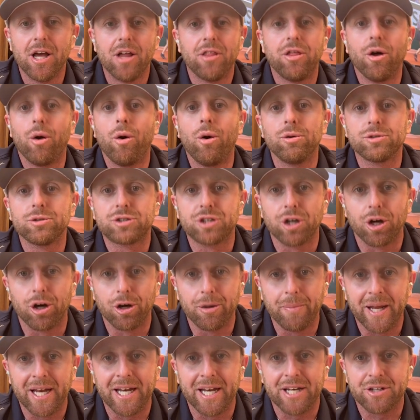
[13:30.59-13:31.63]
the whole
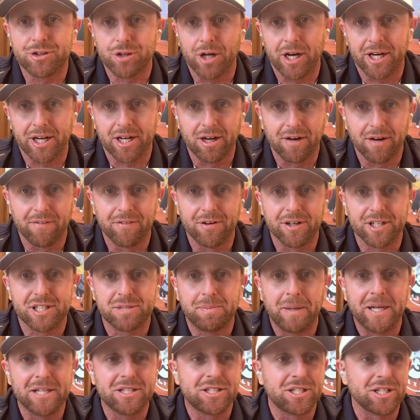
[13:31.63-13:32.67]
tournament and trying to cover
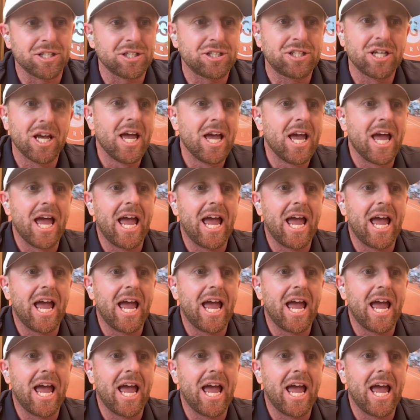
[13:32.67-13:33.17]
expenses?